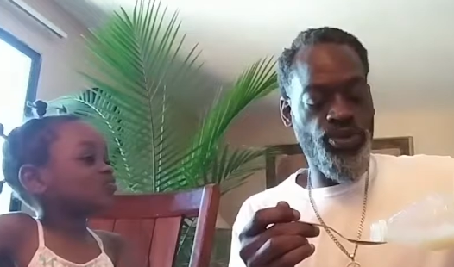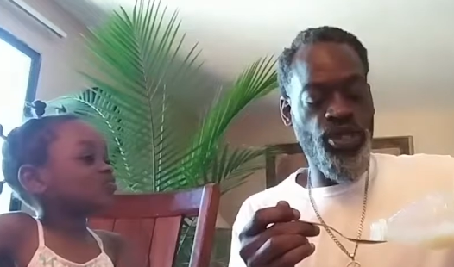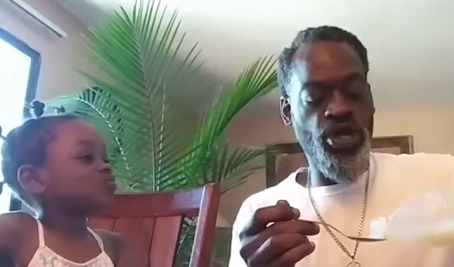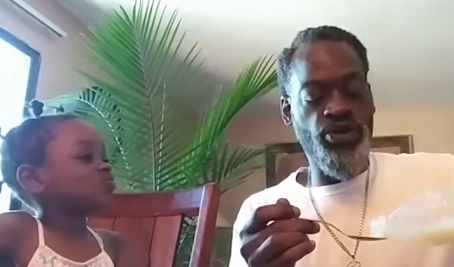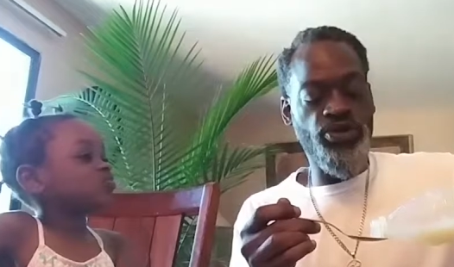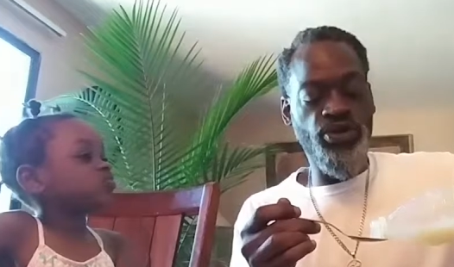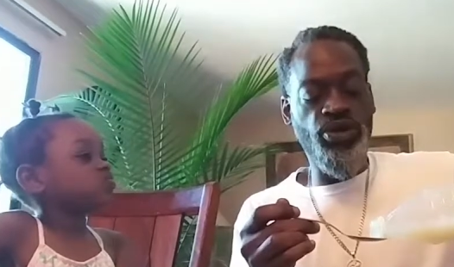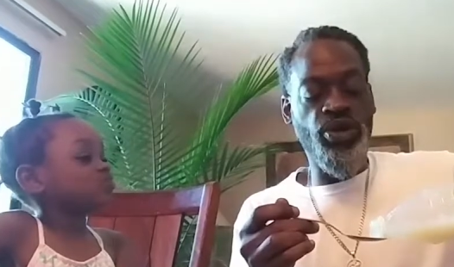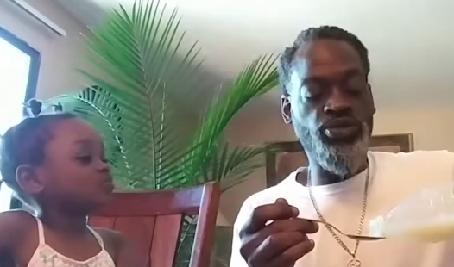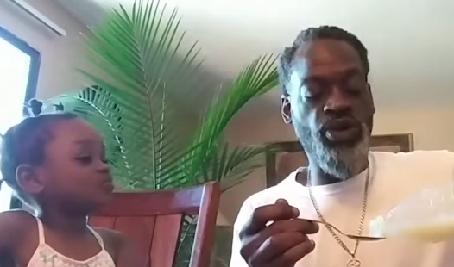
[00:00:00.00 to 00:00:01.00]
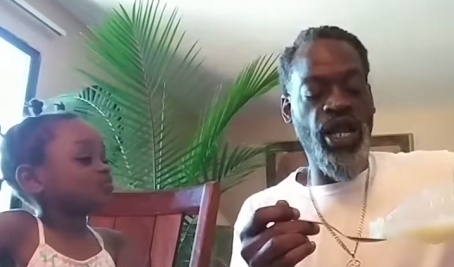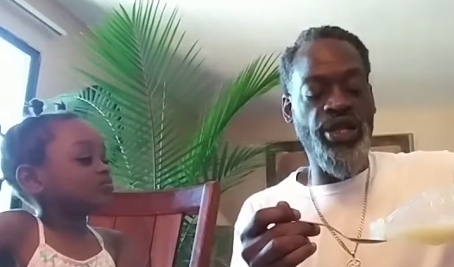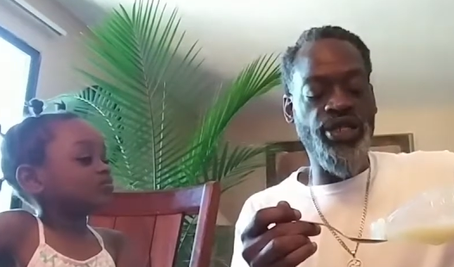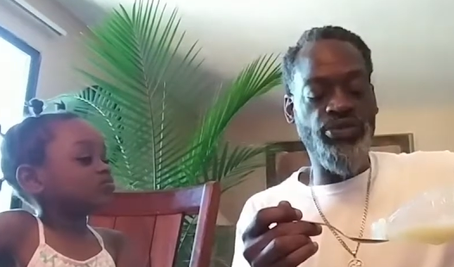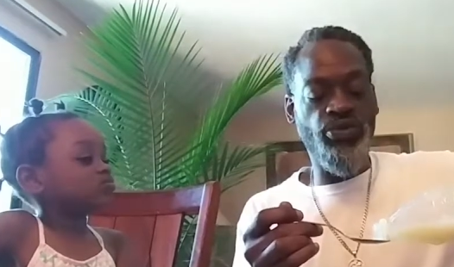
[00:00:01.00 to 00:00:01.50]
Speaker 1: No, you gonna swallow
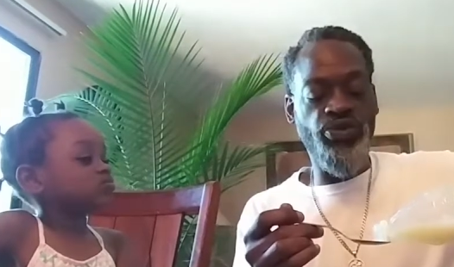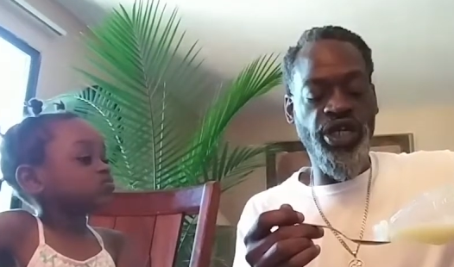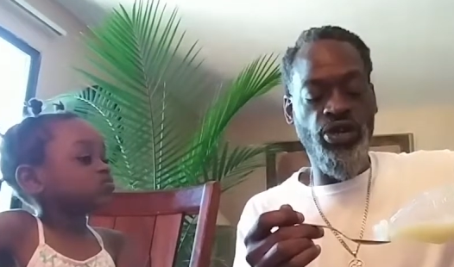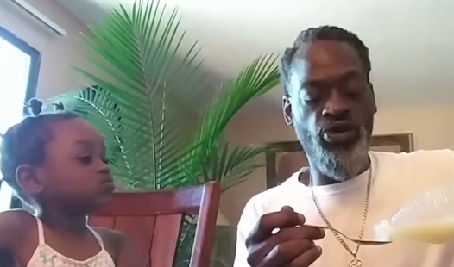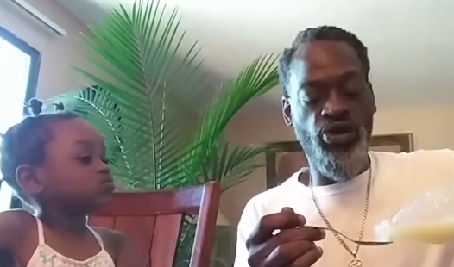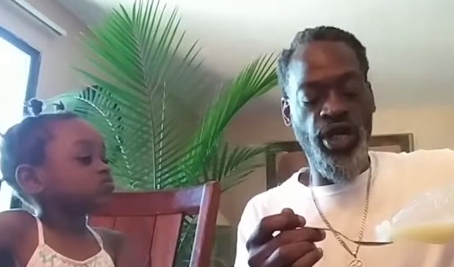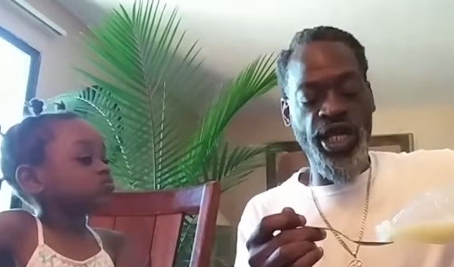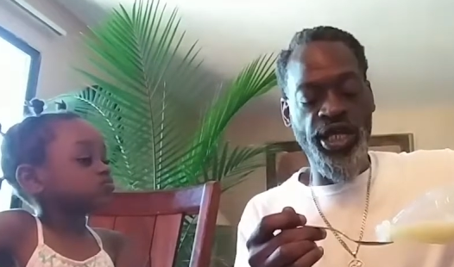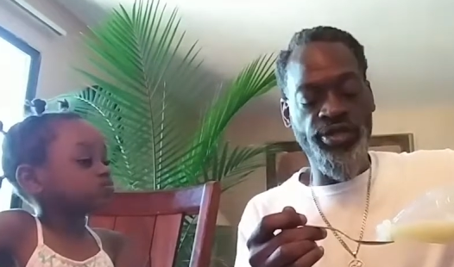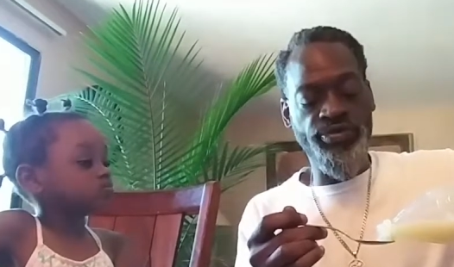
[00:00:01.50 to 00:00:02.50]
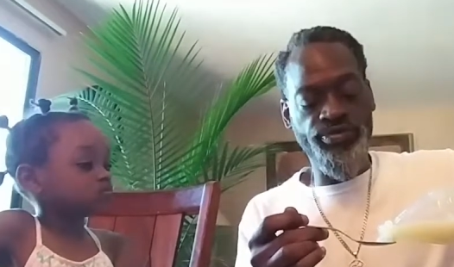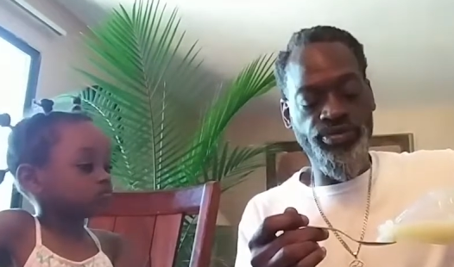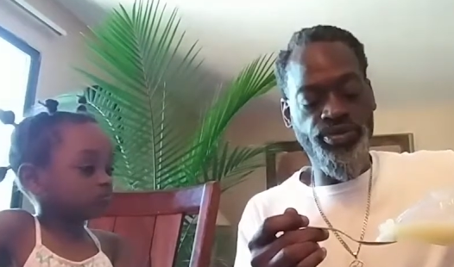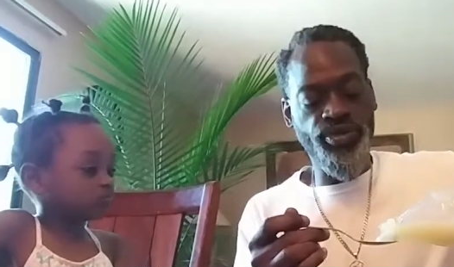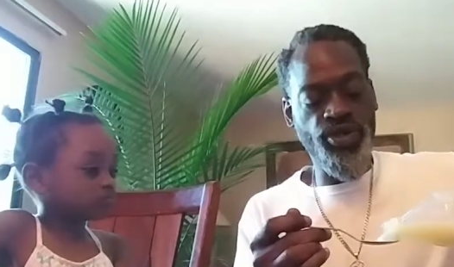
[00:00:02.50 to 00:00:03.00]
this one. We ain't oil letting.
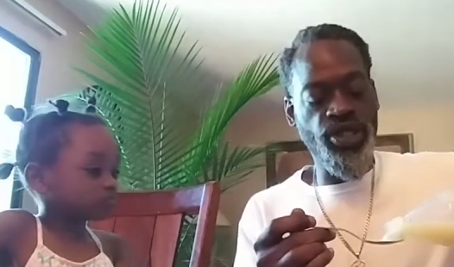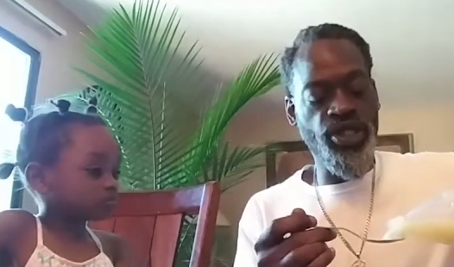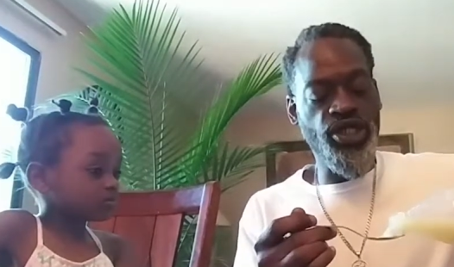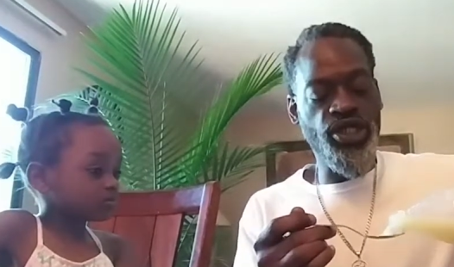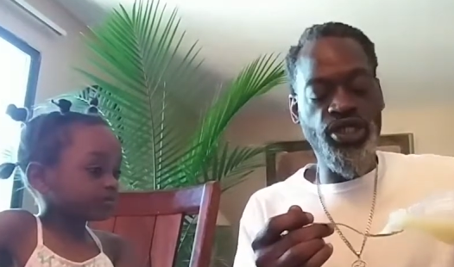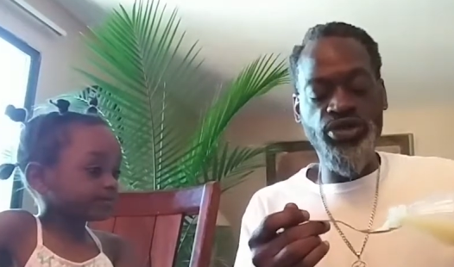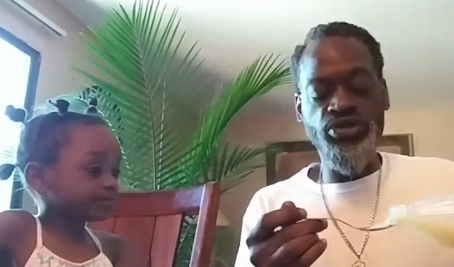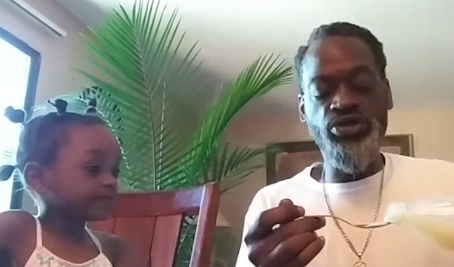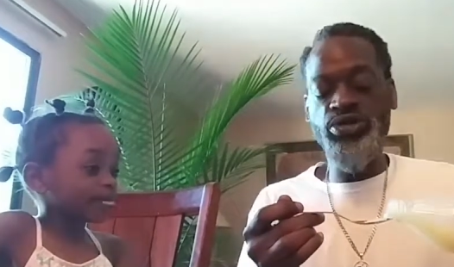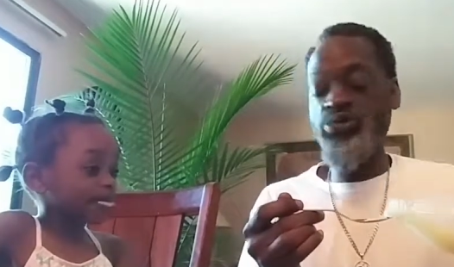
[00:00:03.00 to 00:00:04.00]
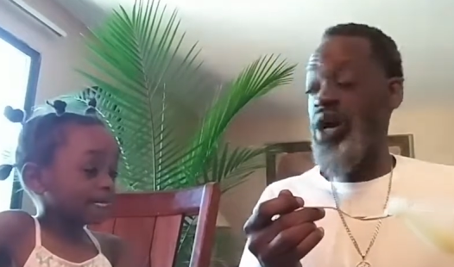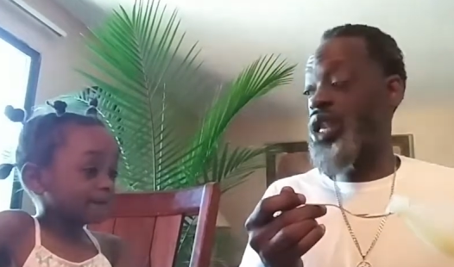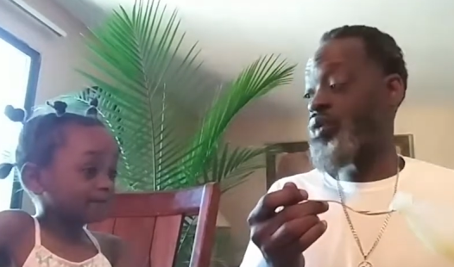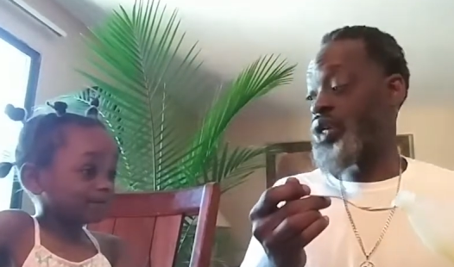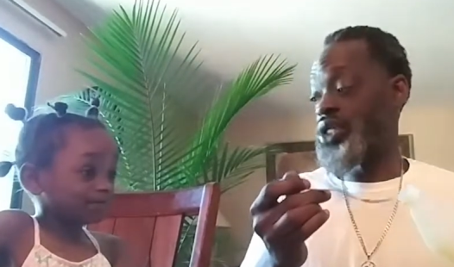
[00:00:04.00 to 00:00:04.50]
You gonna
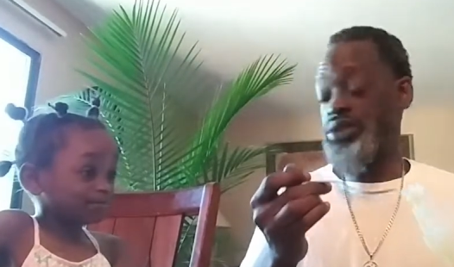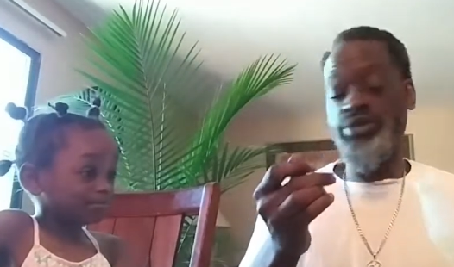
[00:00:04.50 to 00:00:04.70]
swallow it.